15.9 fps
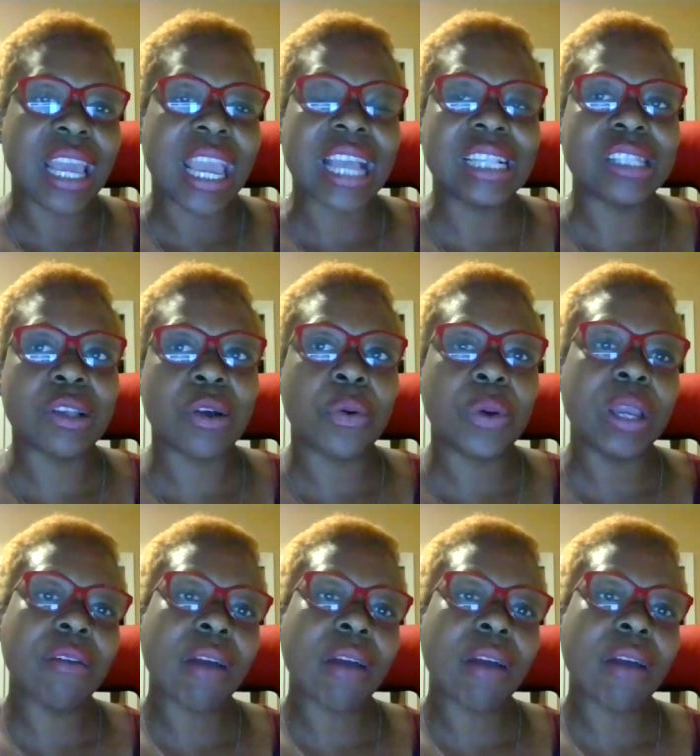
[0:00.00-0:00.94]
And so
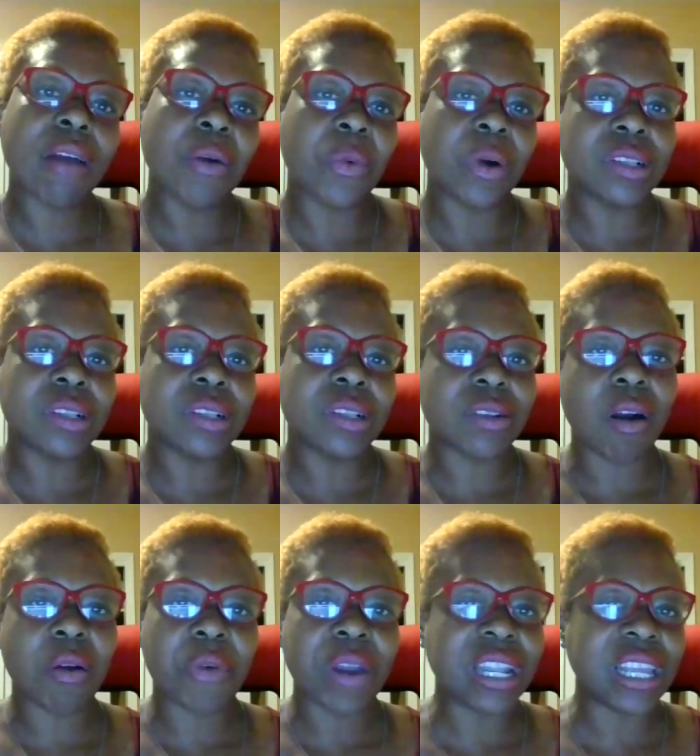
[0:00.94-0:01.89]
here I was
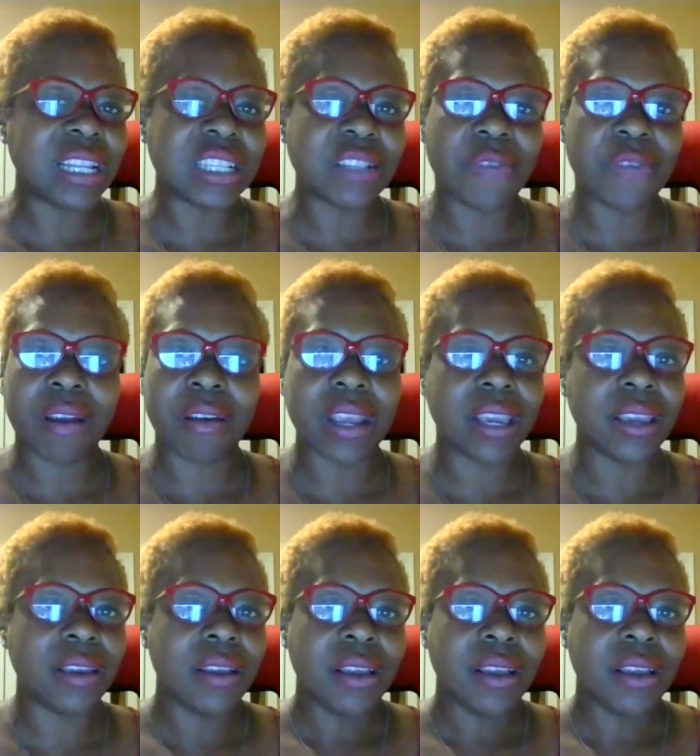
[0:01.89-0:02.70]
already in this very,